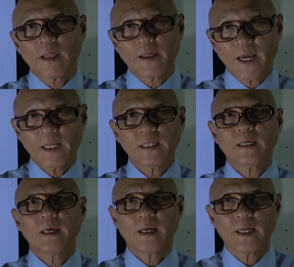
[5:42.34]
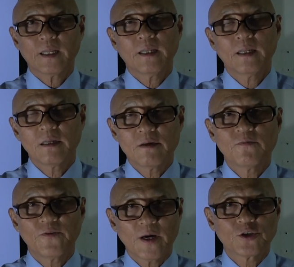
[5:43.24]
Then can
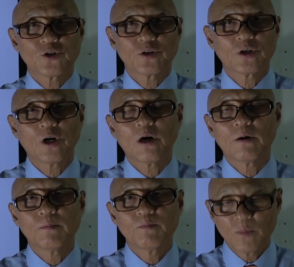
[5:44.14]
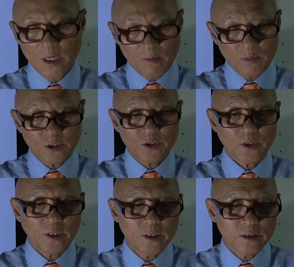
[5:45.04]
infection come much
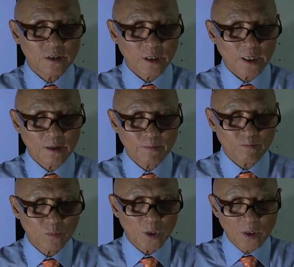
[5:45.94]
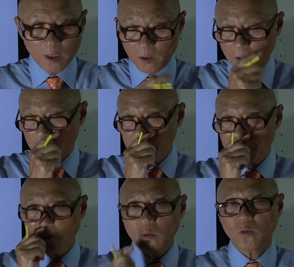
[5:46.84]
easily.
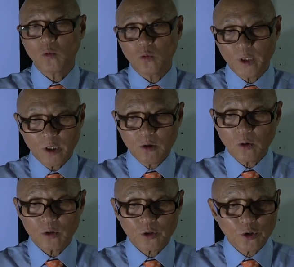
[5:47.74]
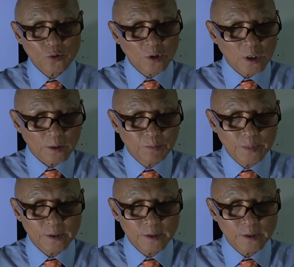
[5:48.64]
Also, what you call Q-tip